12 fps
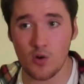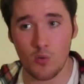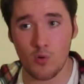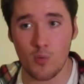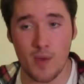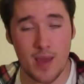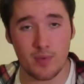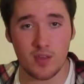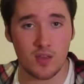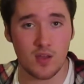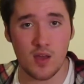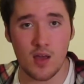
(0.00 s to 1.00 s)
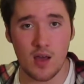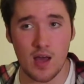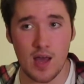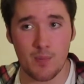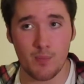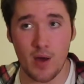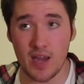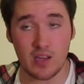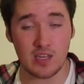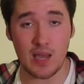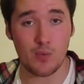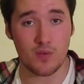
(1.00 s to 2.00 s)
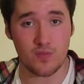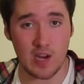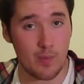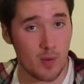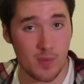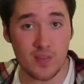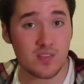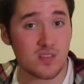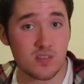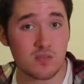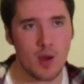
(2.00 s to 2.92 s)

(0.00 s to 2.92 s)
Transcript: or maybe I could get one for a couple of months.